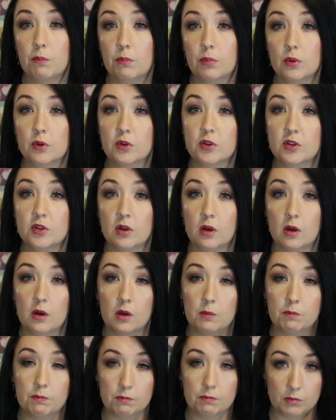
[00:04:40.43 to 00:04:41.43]
but
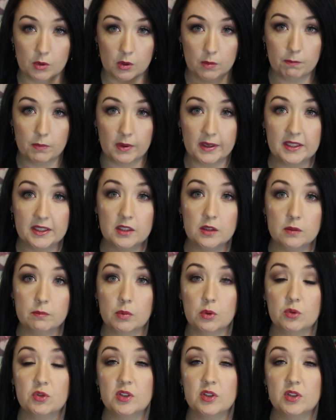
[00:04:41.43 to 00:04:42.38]
combining them both